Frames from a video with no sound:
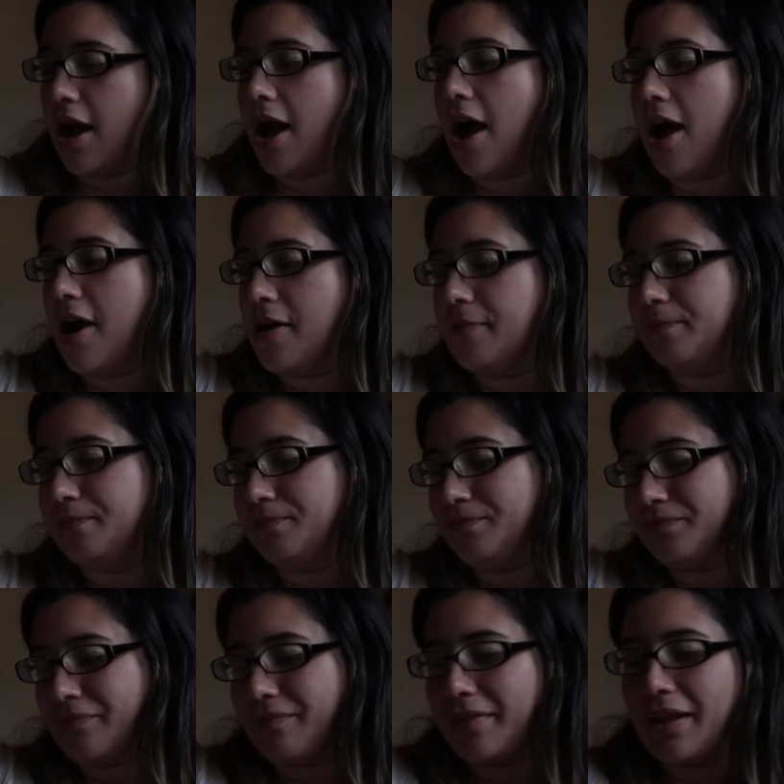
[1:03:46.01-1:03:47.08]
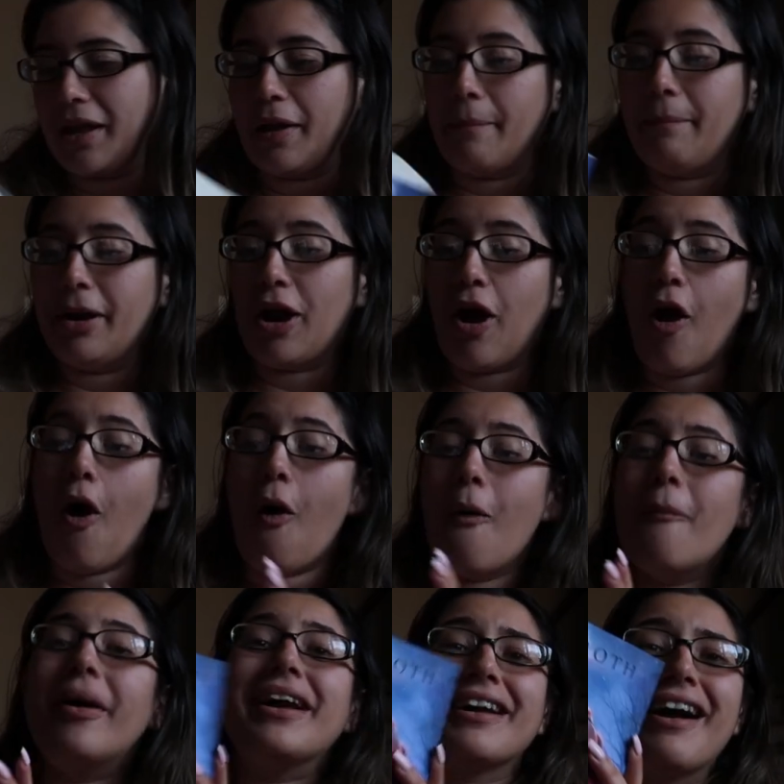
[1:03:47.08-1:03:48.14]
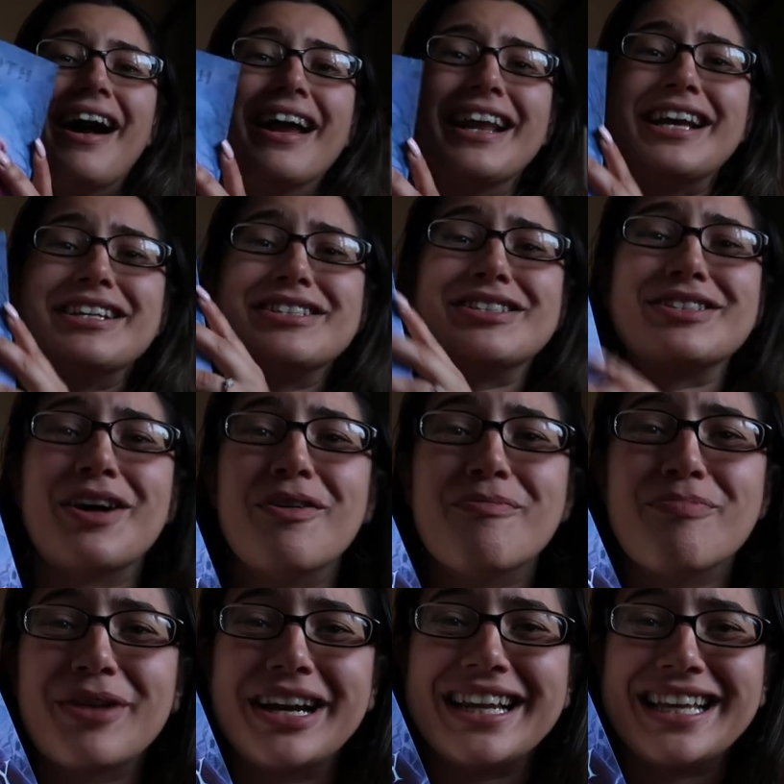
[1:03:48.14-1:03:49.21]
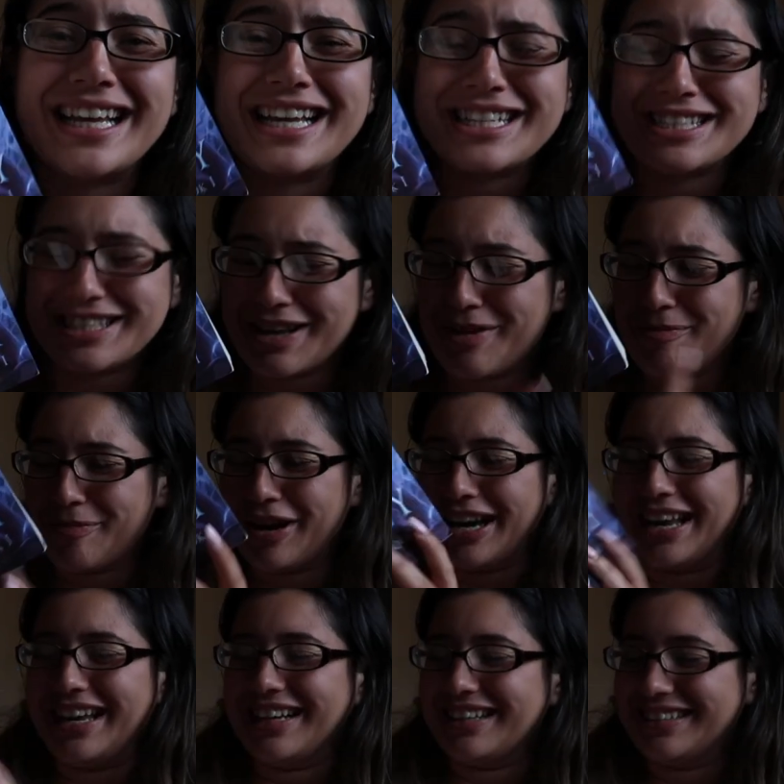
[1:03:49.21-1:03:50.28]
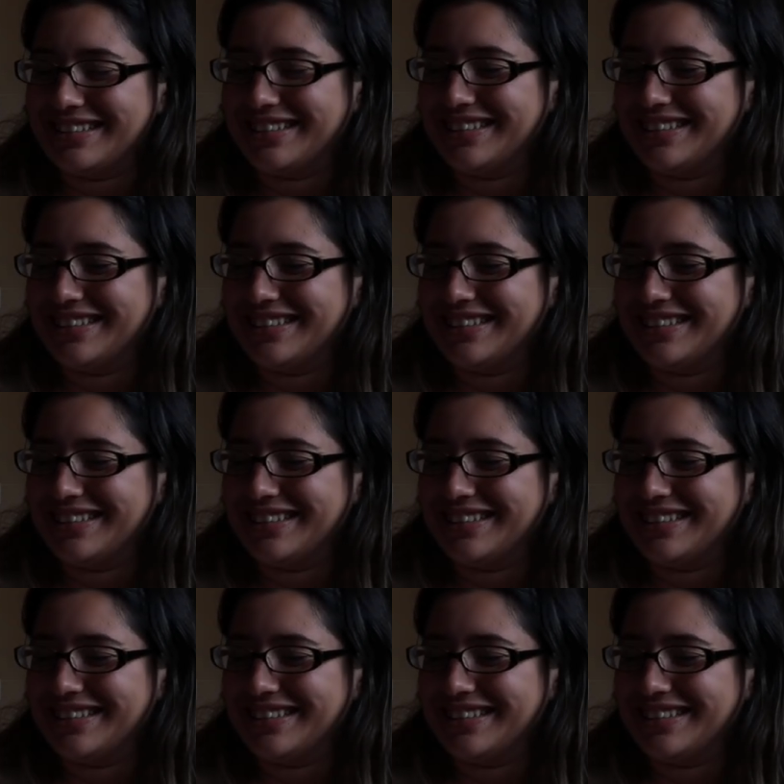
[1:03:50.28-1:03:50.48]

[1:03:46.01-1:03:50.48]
But oh my god, it's so pretty, it's so pretty.